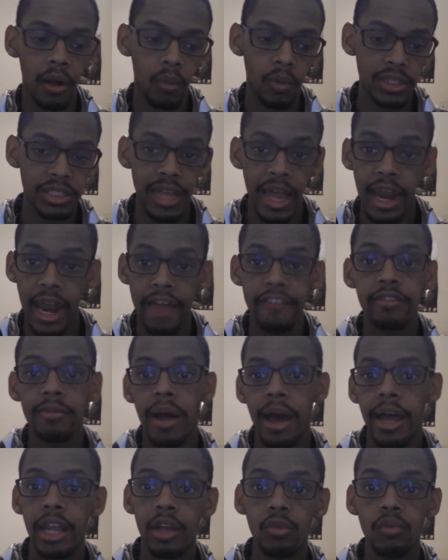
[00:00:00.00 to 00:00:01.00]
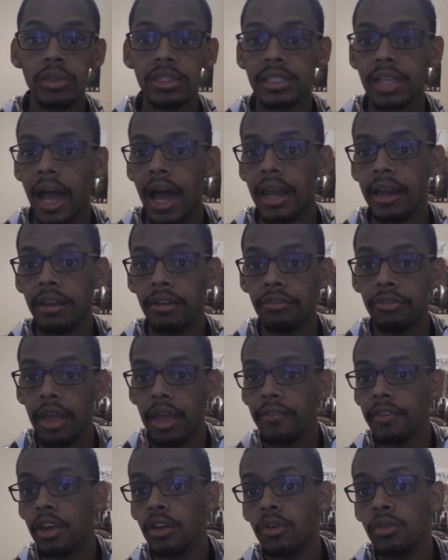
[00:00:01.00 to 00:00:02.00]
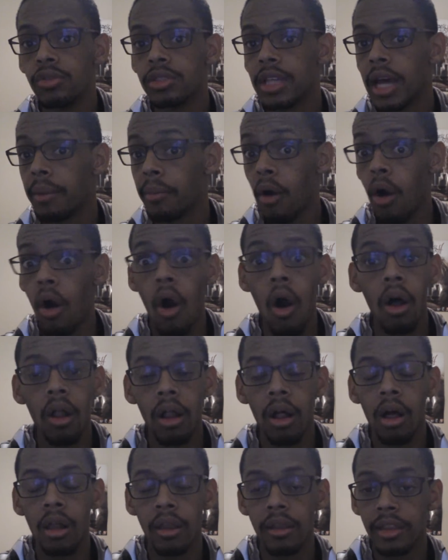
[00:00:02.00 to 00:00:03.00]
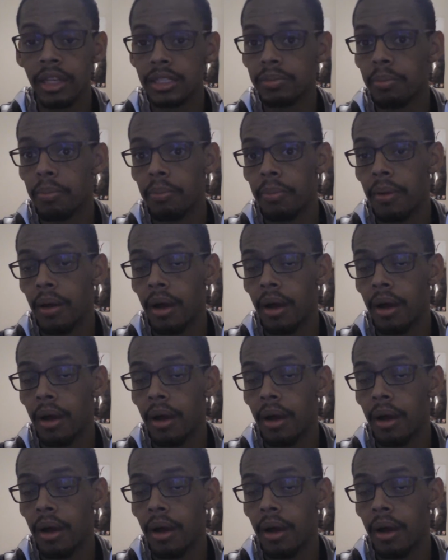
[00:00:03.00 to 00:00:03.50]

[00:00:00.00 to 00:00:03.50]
wish that everybody was kind of giving Usopp all of